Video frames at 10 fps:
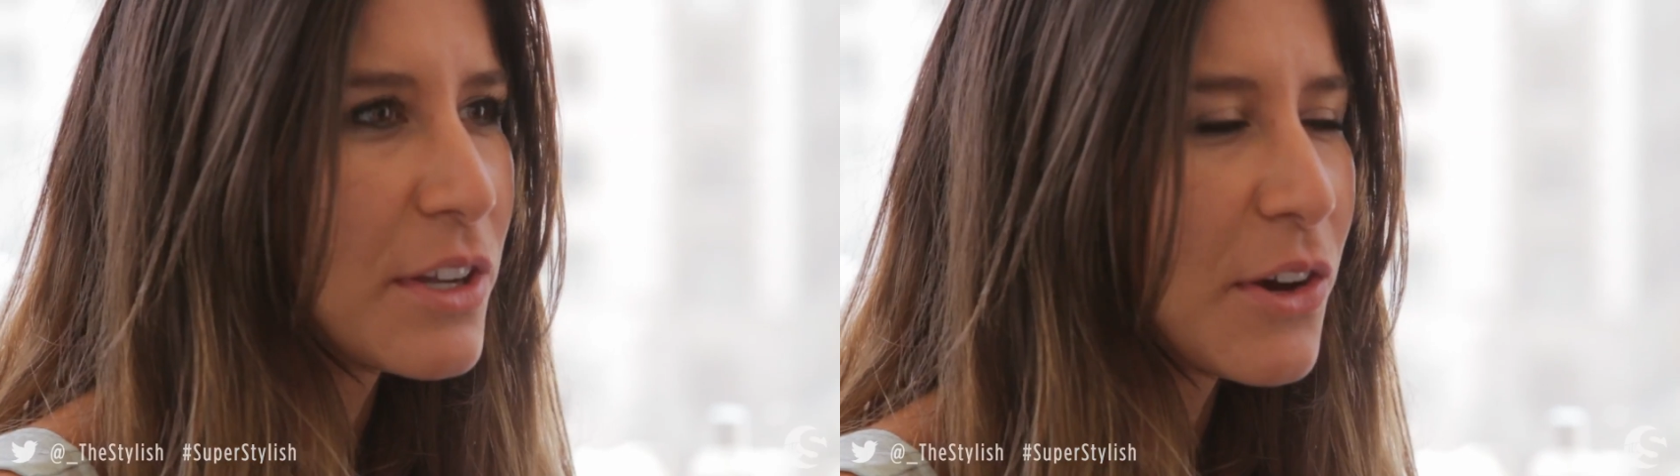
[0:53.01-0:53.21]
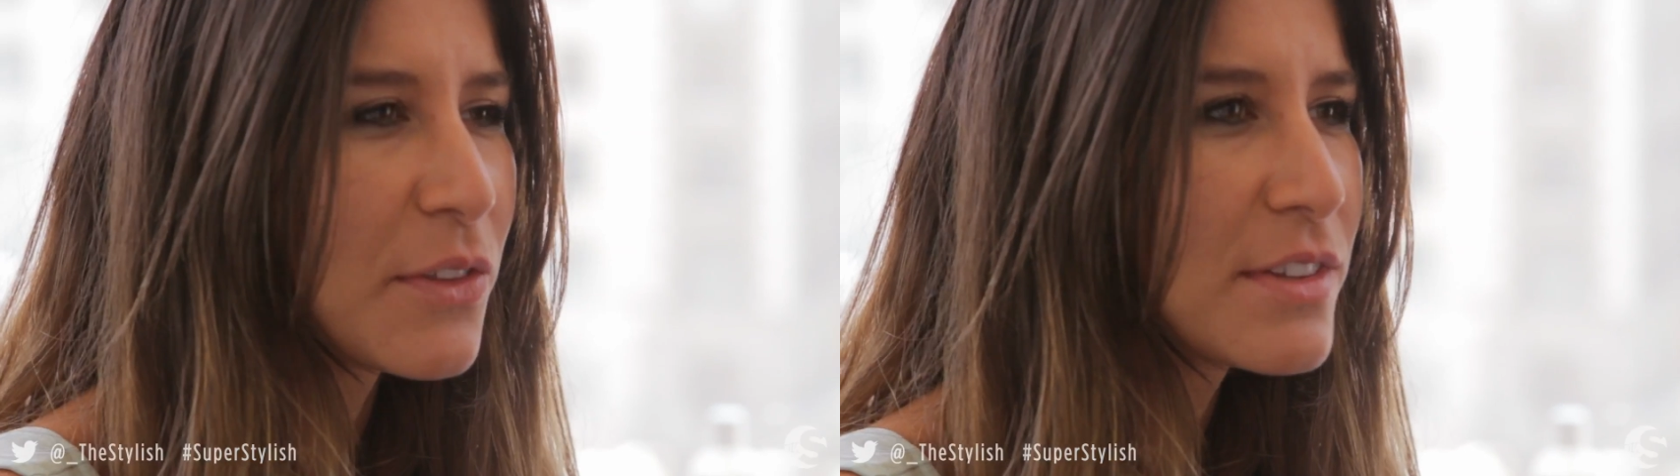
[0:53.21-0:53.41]
you
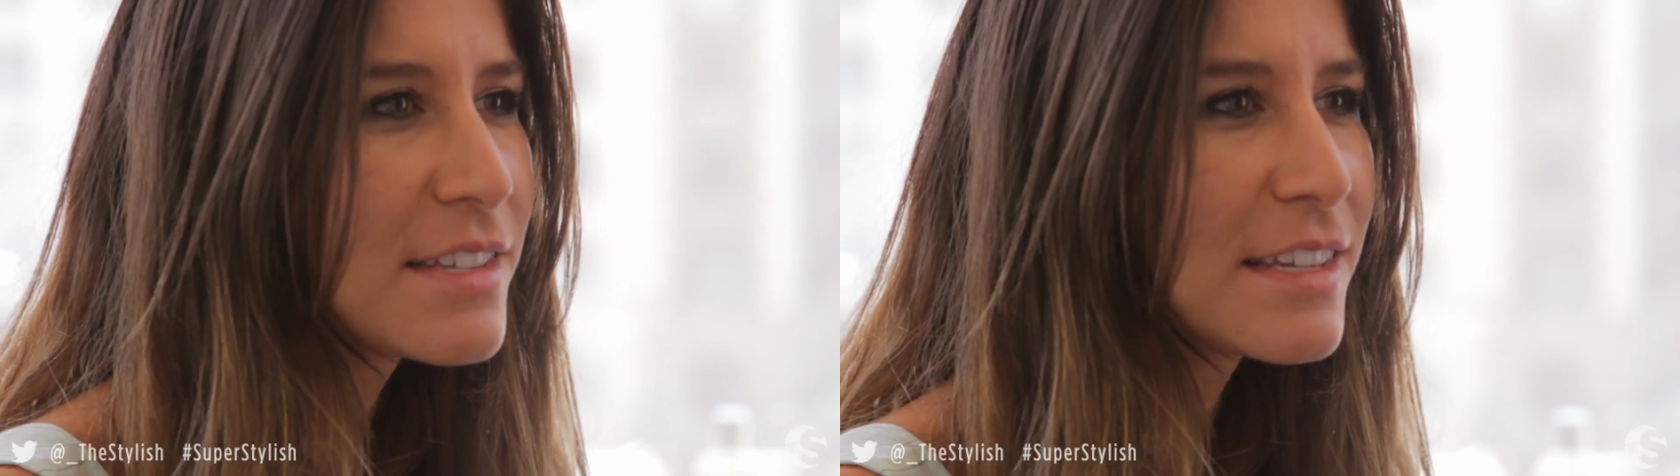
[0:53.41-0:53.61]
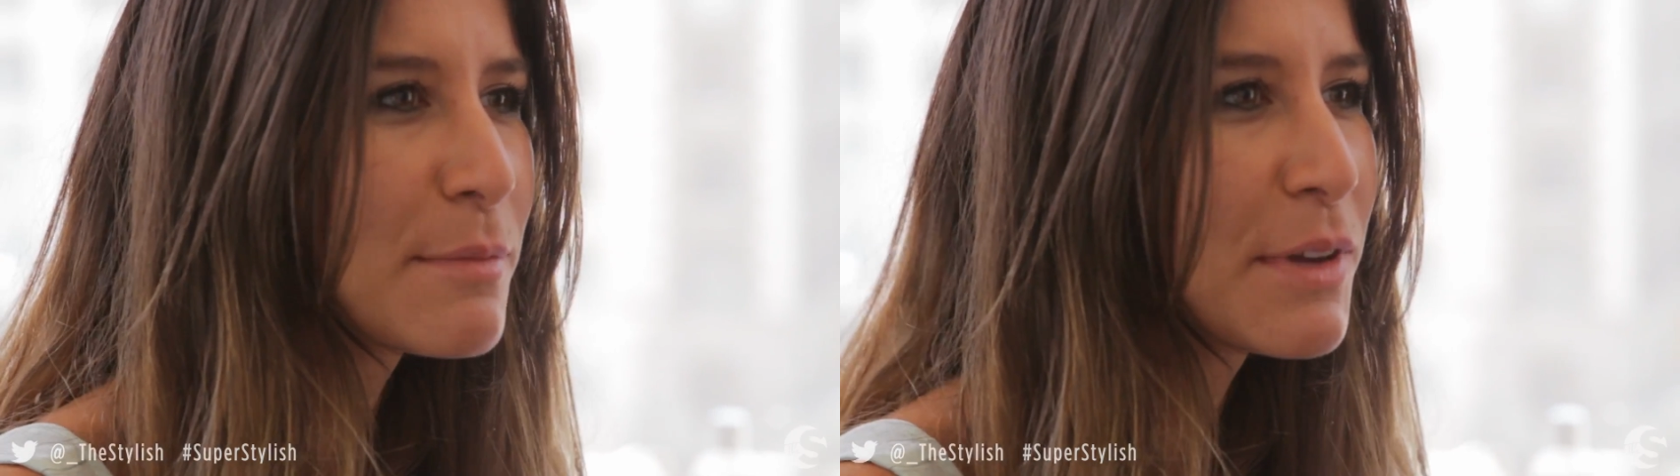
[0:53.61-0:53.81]
know, this is
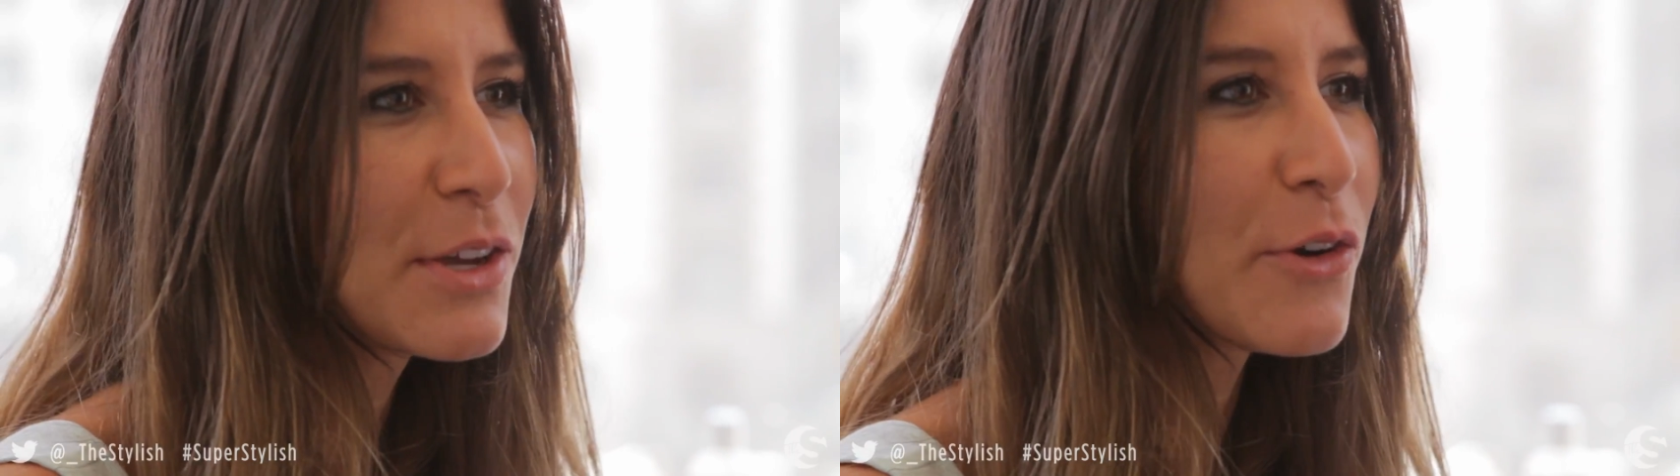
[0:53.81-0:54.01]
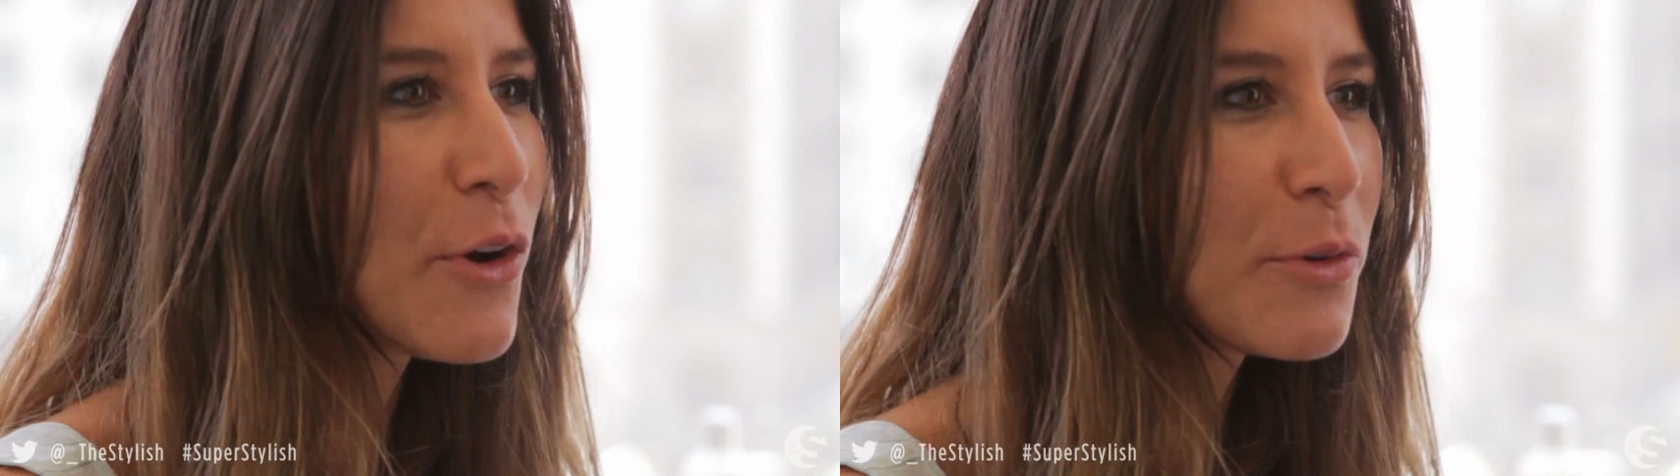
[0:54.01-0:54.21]
gonna be
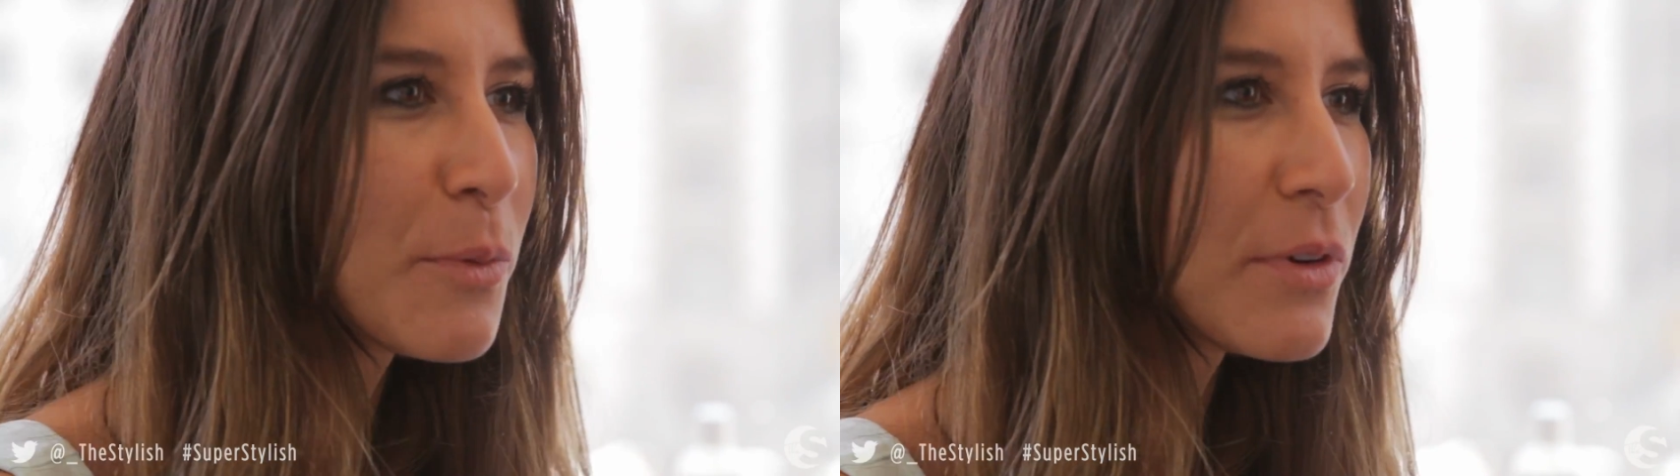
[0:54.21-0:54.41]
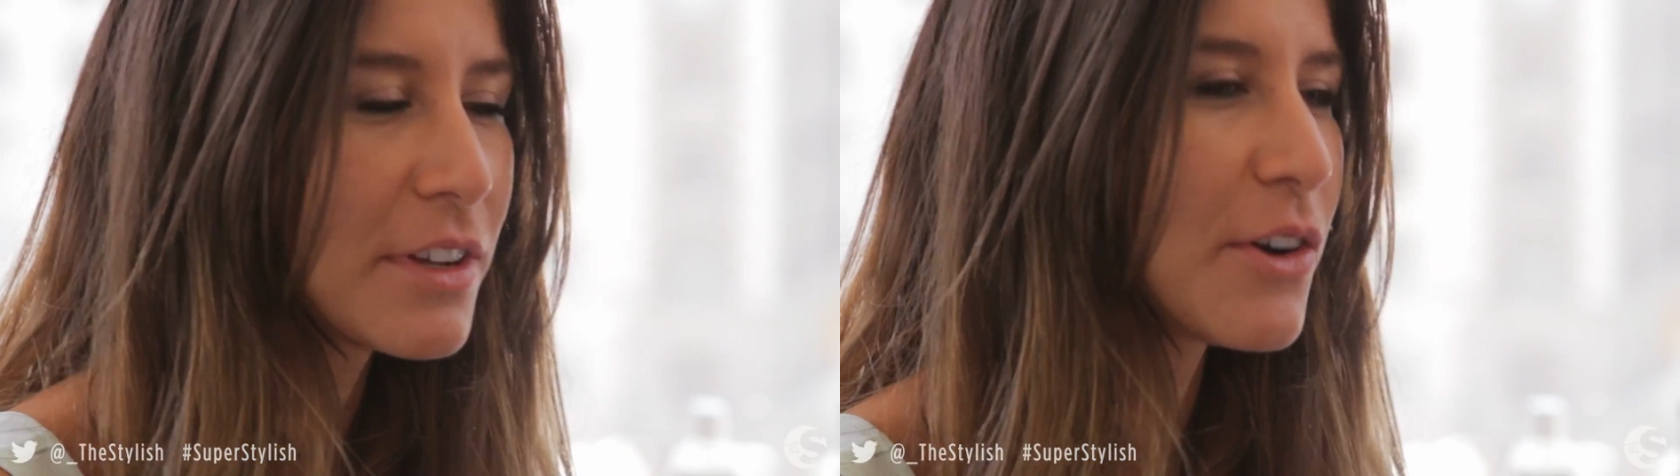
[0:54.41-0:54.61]
your
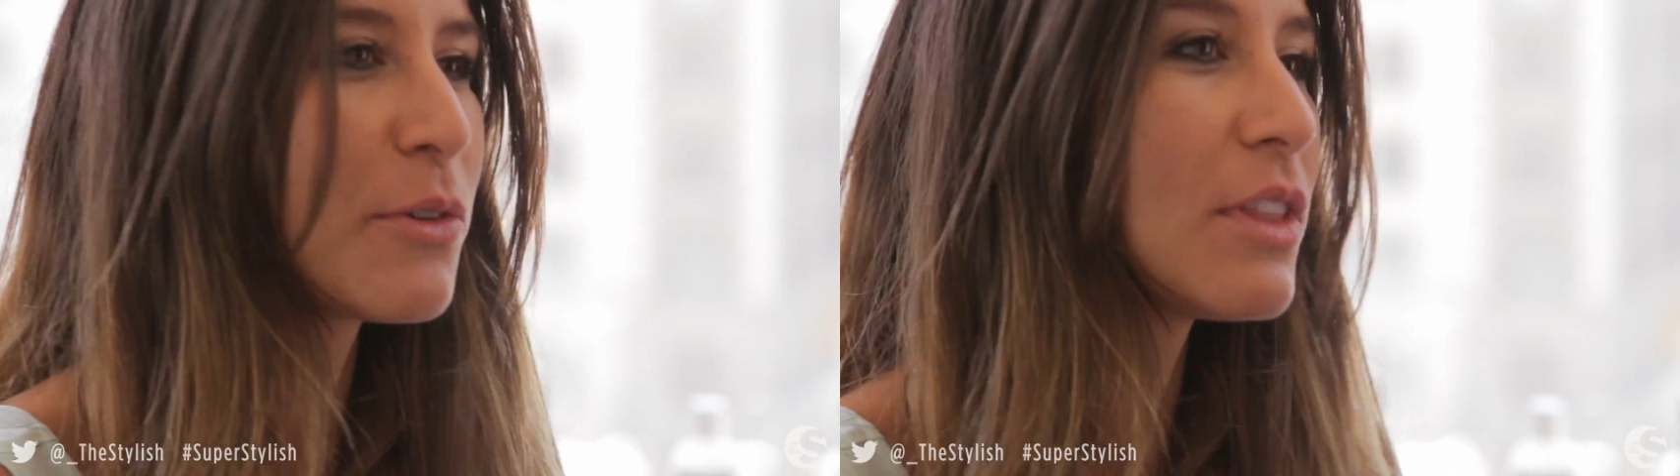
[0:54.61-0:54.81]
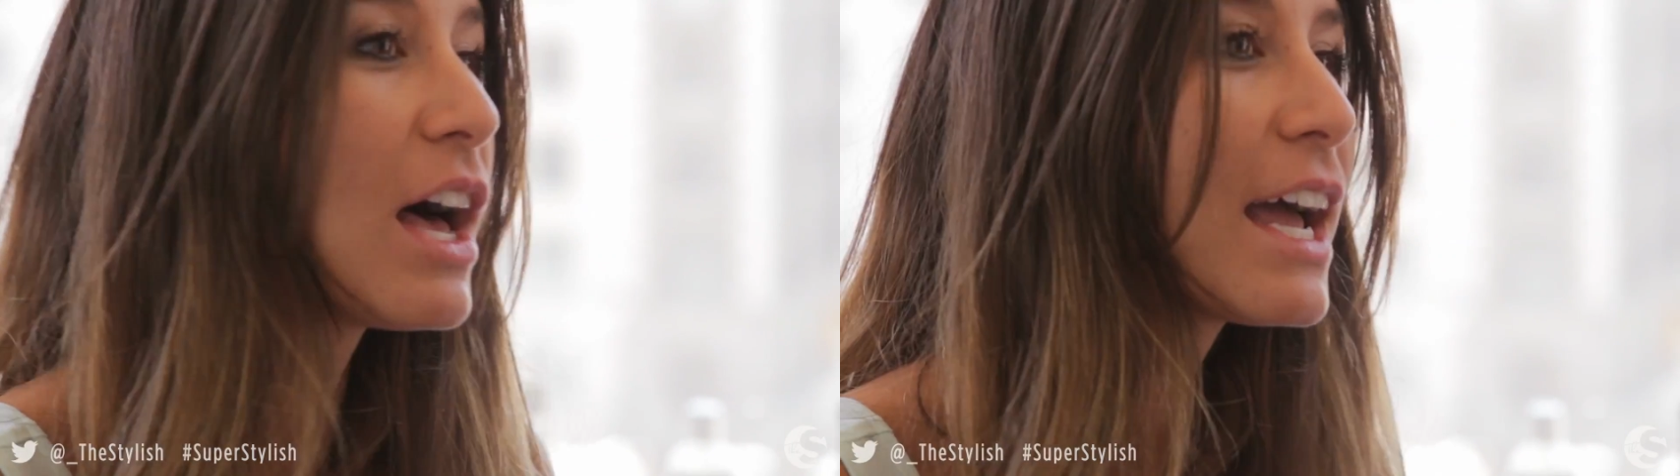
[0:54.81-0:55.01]

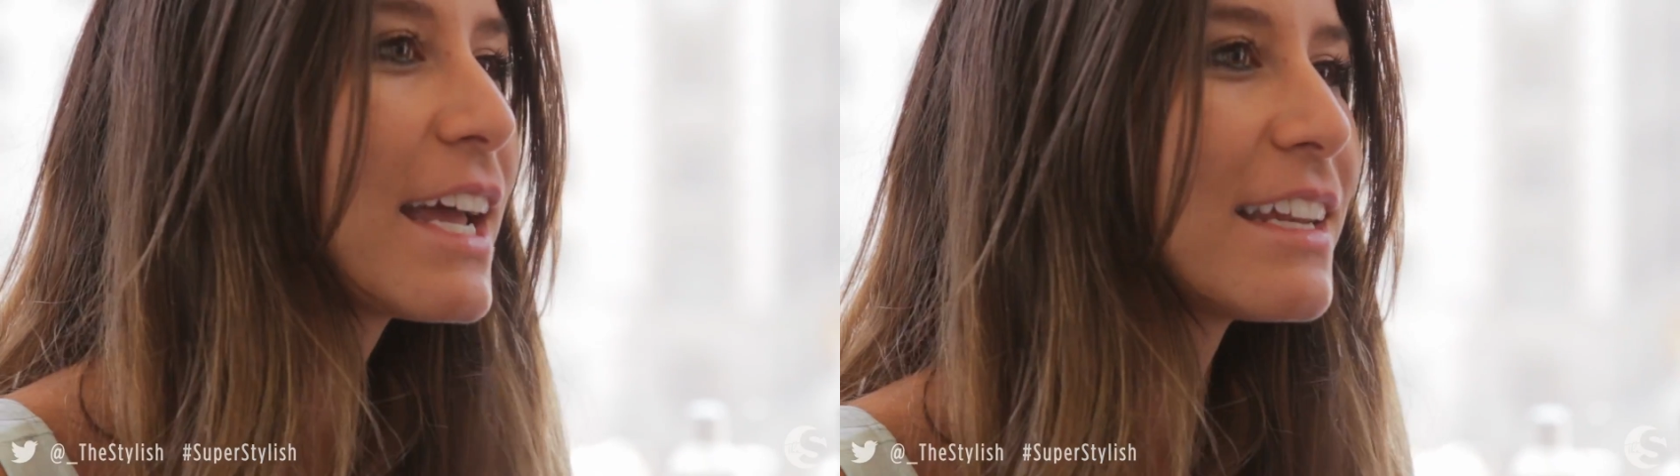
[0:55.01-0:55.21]
own line.